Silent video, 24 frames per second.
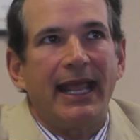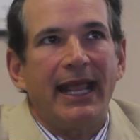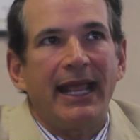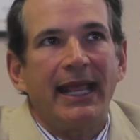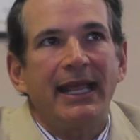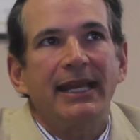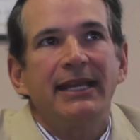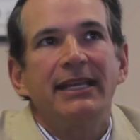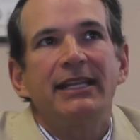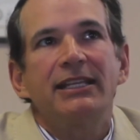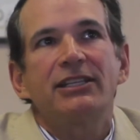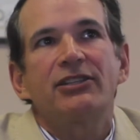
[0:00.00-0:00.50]

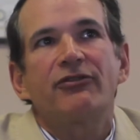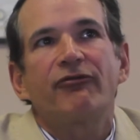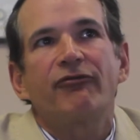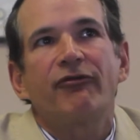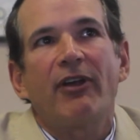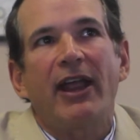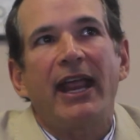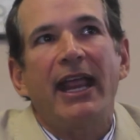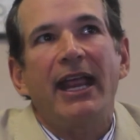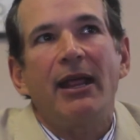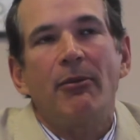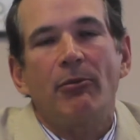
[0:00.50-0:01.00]
and his
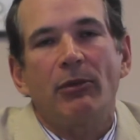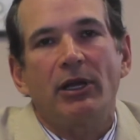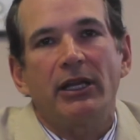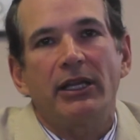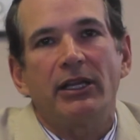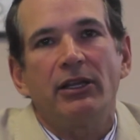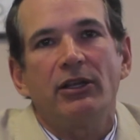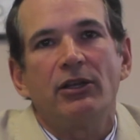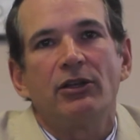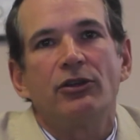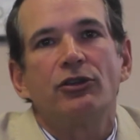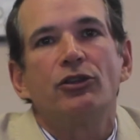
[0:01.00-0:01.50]

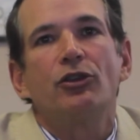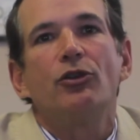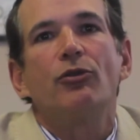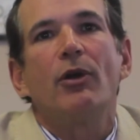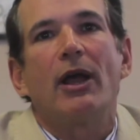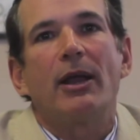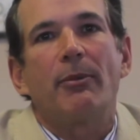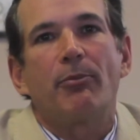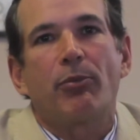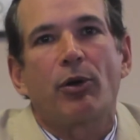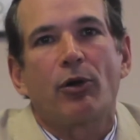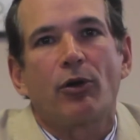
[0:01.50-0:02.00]
family to
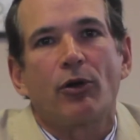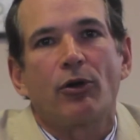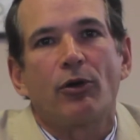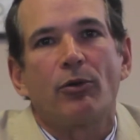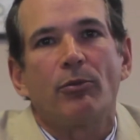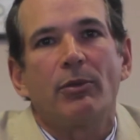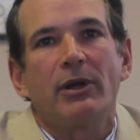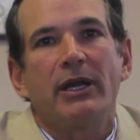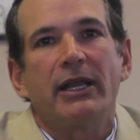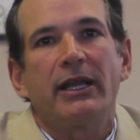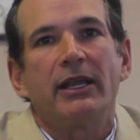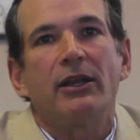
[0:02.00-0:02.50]
a
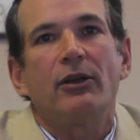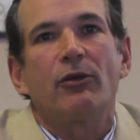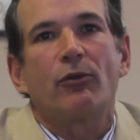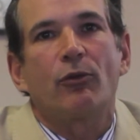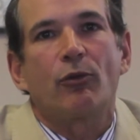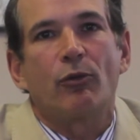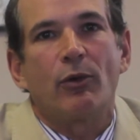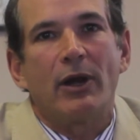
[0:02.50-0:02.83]
permanent